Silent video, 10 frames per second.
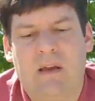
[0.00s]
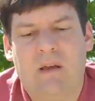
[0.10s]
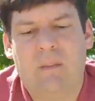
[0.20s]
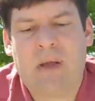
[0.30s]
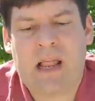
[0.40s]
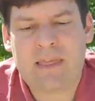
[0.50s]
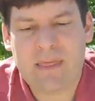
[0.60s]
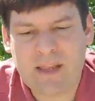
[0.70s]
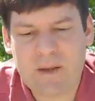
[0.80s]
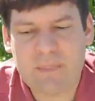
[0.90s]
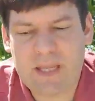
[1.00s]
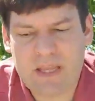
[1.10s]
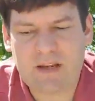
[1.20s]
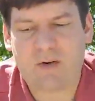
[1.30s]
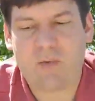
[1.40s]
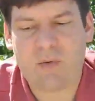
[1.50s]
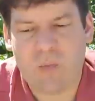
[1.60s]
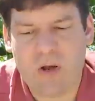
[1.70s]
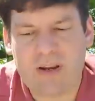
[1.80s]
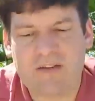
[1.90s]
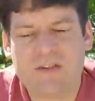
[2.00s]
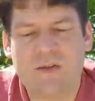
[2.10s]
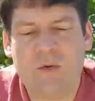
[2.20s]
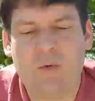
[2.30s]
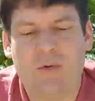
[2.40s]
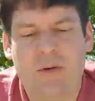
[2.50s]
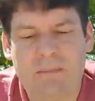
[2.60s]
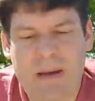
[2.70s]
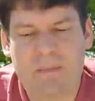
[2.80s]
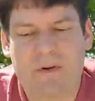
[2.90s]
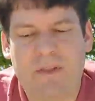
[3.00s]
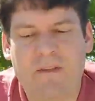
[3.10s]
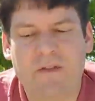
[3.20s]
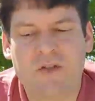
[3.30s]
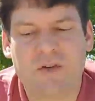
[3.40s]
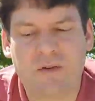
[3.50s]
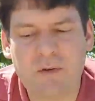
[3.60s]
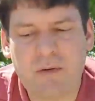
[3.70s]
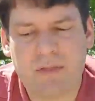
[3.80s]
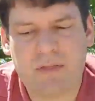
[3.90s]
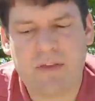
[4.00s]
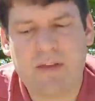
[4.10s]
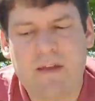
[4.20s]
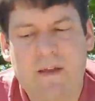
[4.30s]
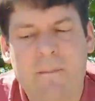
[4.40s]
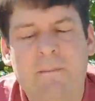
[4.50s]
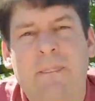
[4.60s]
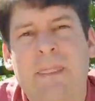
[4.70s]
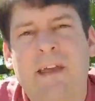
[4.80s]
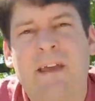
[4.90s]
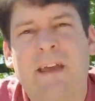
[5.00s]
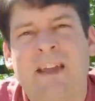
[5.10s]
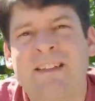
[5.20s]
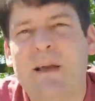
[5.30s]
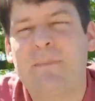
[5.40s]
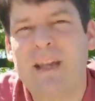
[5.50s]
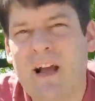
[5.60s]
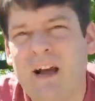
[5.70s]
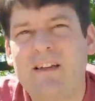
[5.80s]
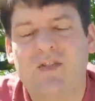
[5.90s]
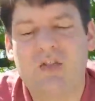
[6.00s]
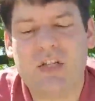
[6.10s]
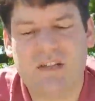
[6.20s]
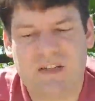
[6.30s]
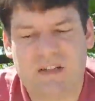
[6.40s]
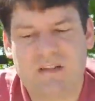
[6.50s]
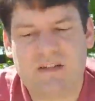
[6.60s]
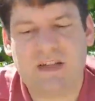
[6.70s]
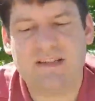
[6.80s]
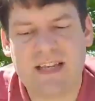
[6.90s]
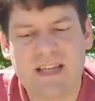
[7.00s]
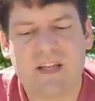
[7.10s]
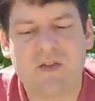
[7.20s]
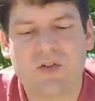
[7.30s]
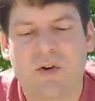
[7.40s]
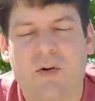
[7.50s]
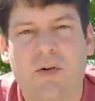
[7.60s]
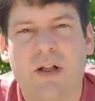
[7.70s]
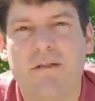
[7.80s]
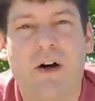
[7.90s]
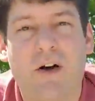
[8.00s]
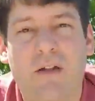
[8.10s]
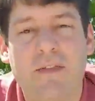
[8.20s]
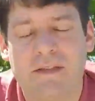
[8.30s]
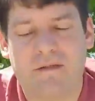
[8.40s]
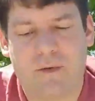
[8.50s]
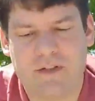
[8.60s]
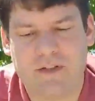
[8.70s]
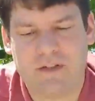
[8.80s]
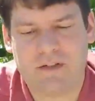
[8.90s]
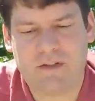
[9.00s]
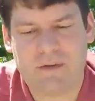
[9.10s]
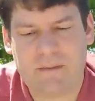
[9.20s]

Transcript: But I think Peter would want us to remember that the truth is that because Jesus is in control of all these forces,